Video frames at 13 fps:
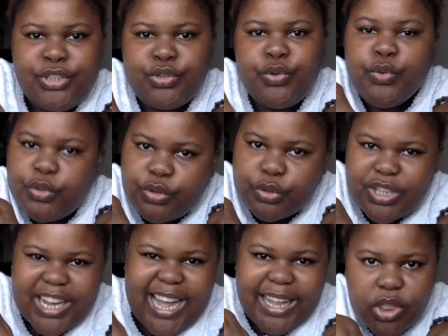to
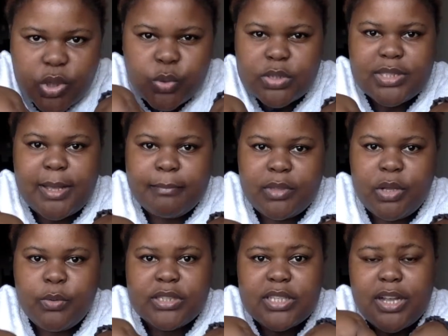cut through
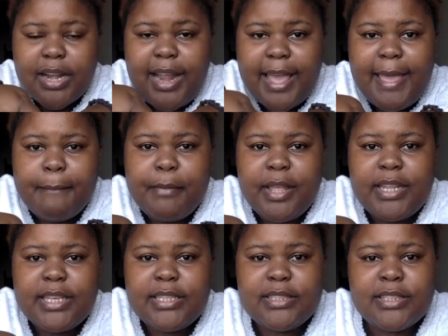something, what's gonna happen
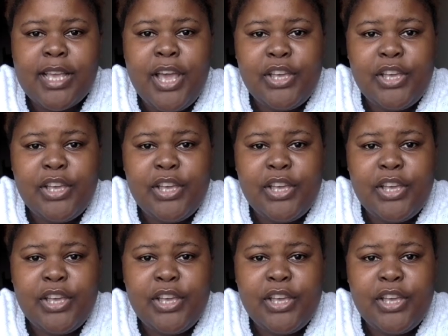is,